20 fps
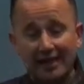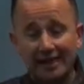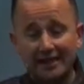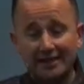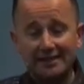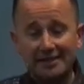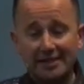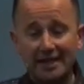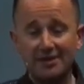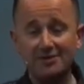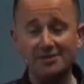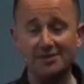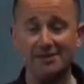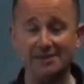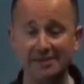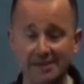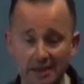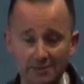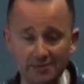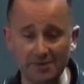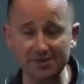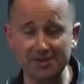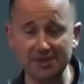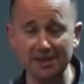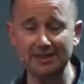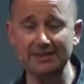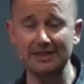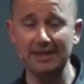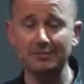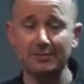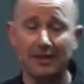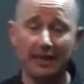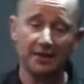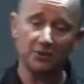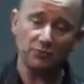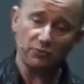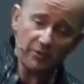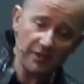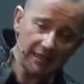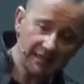in this house in Selbridge, and um, it had a
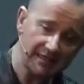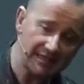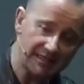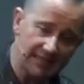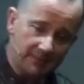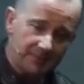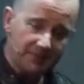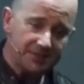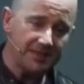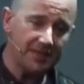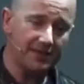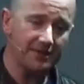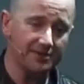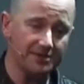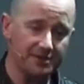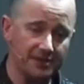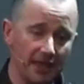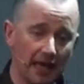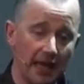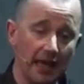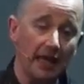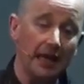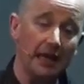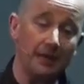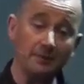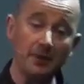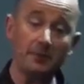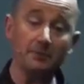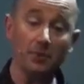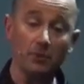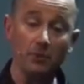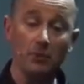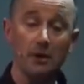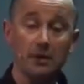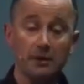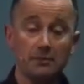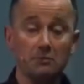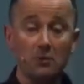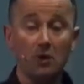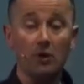really steep stairs. And I remember
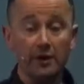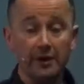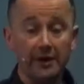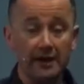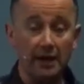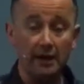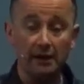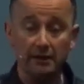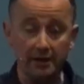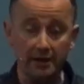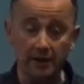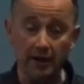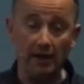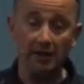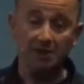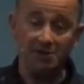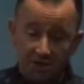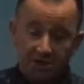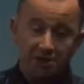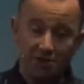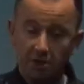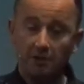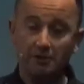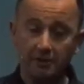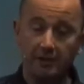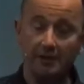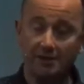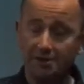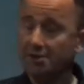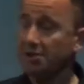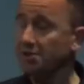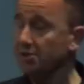one morning early, she shook, she